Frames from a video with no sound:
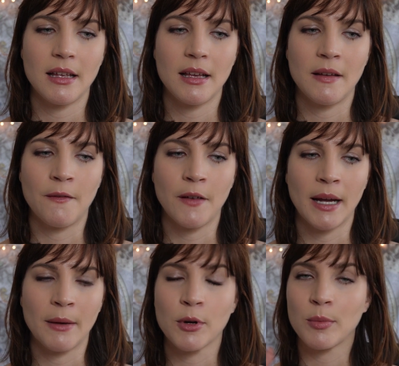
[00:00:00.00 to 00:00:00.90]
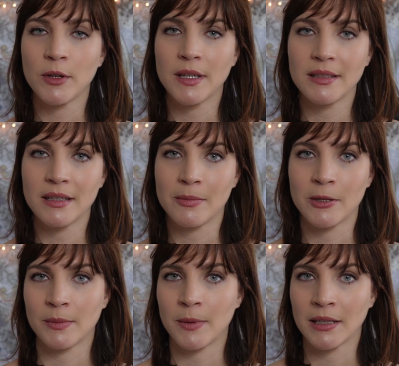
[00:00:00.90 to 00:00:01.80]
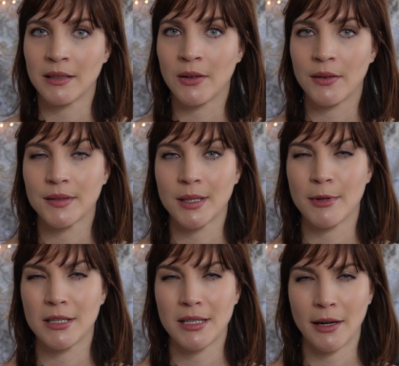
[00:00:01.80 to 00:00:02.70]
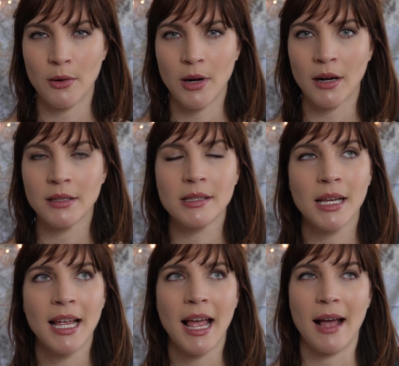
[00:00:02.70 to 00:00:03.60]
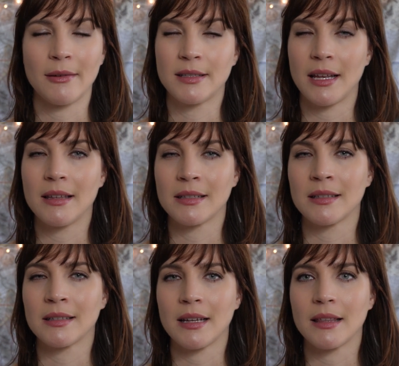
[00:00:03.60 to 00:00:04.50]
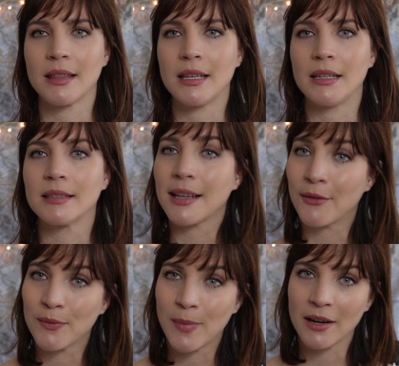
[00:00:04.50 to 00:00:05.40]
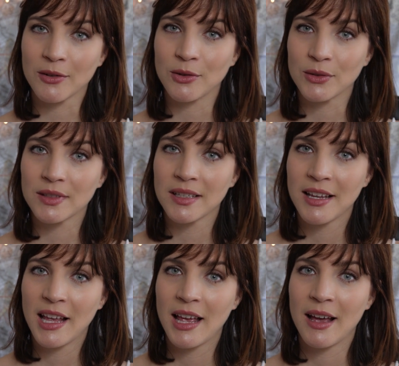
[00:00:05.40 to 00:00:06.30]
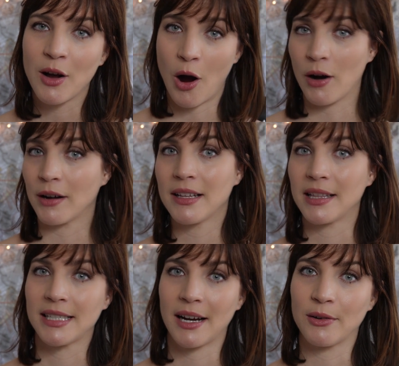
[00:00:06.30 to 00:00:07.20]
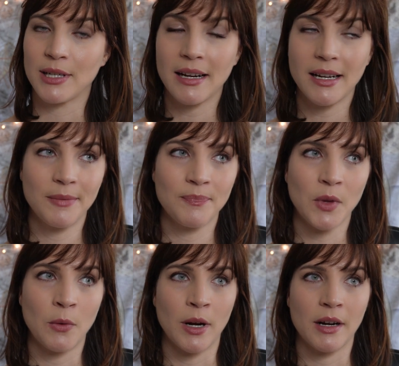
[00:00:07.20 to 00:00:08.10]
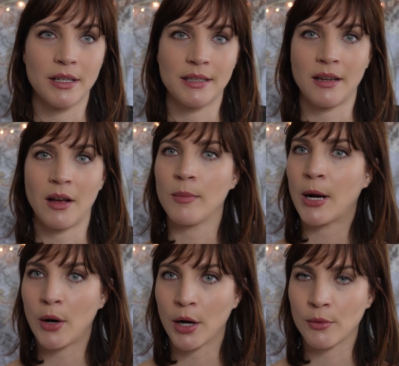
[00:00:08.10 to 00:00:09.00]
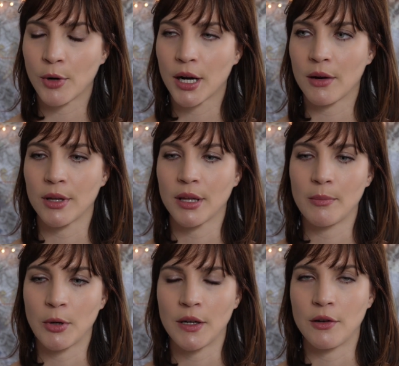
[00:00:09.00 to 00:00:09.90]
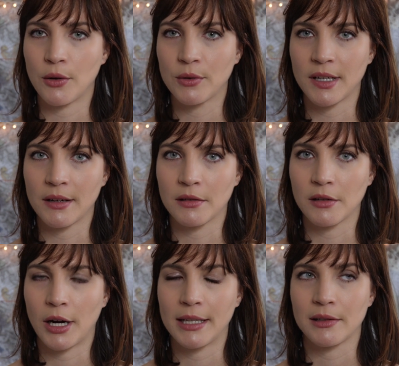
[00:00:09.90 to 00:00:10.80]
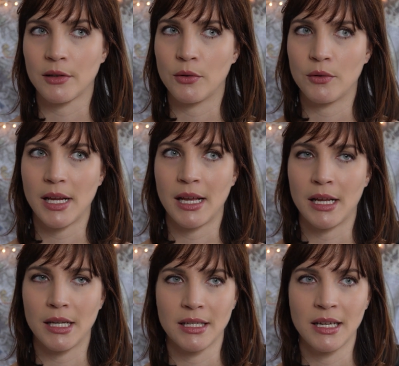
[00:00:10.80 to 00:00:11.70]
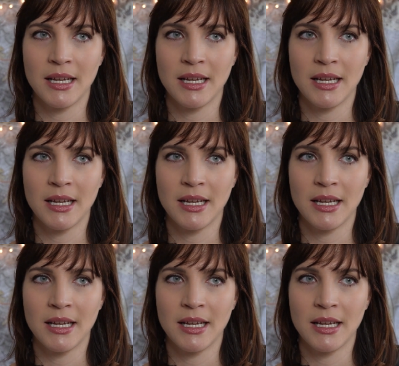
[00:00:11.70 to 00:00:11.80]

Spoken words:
if I were to put this into perspective of some of the tarot cards, I would say this is like the Seven of Pentacles card in the tarot deck, where it's all about hard work, really putting your nose down to the grindstone and